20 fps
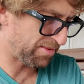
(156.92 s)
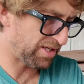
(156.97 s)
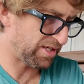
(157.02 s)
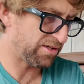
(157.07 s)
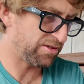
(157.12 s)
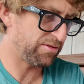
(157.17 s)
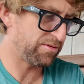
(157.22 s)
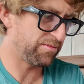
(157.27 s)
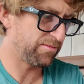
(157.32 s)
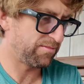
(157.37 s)

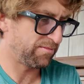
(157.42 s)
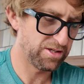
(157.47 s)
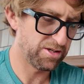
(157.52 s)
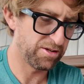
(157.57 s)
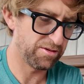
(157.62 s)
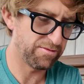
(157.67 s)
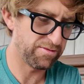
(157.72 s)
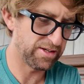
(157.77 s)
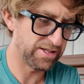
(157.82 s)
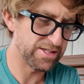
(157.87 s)
manual.
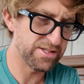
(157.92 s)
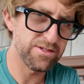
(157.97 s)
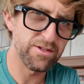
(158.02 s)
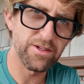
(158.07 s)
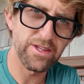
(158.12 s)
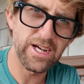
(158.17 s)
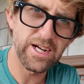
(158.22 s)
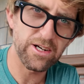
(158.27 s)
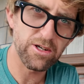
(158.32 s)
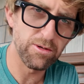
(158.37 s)
Hopefully it's
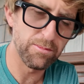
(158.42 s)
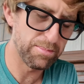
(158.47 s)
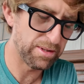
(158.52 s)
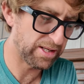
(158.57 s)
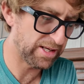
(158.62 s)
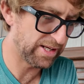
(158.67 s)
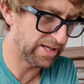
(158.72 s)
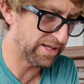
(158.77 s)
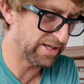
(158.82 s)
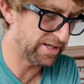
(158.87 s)
not that
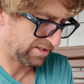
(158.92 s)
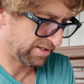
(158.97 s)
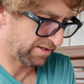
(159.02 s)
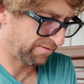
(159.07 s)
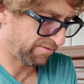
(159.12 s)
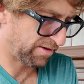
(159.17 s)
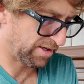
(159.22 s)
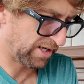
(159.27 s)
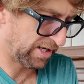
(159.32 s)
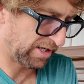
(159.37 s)
complicated.
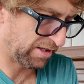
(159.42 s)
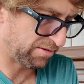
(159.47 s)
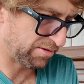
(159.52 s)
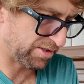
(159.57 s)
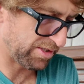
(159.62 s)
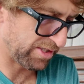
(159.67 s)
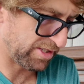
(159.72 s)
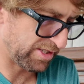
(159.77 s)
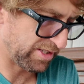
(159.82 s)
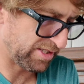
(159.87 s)
Different
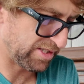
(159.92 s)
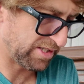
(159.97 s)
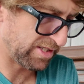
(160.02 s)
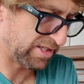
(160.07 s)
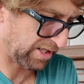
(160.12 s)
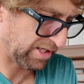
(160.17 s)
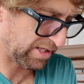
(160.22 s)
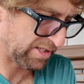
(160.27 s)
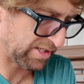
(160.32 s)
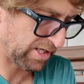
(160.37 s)
languages,
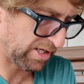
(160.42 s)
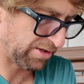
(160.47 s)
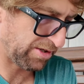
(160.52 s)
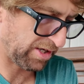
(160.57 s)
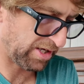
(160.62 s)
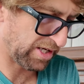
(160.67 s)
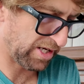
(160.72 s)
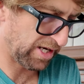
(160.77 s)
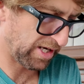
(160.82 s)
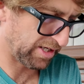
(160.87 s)
I guess how to
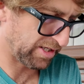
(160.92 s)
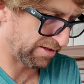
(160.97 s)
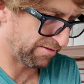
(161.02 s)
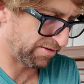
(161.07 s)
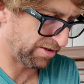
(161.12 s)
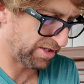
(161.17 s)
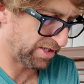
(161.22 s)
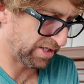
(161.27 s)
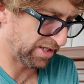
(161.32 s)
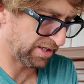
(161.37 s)
connect
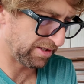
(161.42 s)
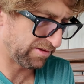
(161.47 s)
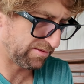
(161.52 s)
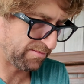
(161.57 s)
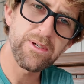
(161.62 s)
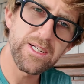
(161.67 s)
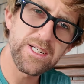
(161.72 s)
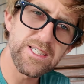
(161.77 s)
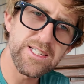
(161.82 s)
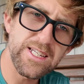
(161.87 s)
everything.
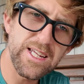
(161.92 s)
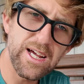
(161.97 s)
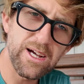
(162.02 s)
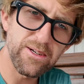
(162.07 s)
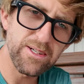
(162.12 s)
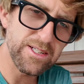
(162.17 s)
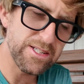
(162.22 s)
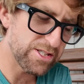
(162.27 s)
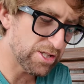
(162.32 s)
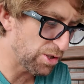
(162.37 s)
We're gonna see how
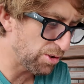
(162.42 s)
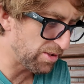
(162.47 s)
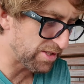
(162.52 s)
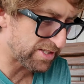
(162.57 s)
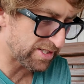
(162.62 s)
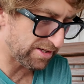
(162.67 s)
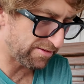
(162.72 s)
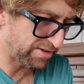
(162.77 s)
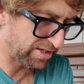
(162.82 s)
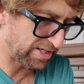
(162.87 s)

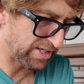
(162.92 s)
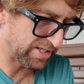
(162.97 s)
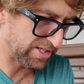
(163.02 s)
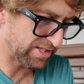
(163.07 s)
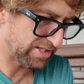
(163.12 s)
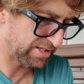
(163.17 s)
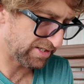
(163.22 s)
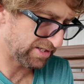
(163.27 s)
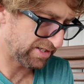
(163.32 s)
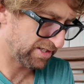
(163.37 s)
intuitive it
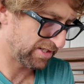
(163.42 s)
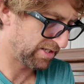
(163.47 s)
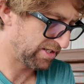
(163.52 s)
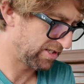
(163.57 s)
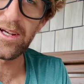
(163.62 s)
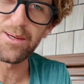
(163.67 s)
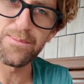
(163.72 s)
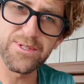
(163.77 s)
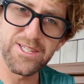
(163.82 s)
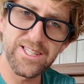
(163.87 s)
is.
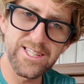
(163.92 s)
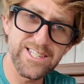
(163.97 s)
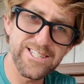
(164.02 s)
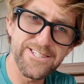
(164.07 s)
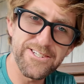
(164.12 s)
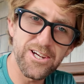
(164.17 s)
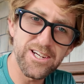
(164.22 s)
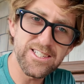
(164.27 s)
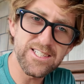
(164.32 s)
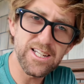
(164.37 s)
Comes in this
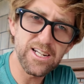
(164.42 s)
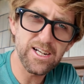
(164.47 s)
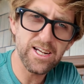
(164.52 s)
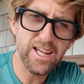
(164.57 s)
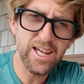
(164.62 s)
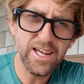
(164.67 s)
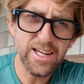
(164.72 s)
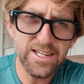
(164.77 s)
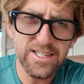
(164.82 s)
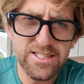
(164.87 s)
nice little
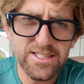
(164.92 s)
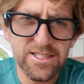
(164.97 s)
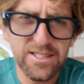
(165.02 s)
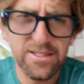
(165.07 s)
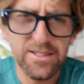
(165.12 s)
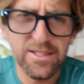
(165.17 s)
case,